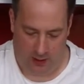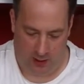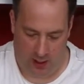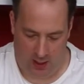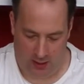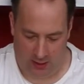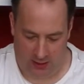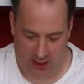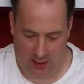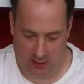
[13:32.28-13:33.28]
into the
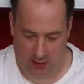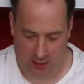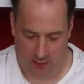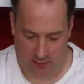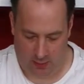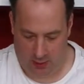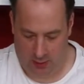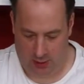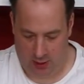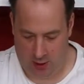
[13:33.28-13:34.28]
centre,
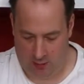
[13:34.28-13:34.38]
turn it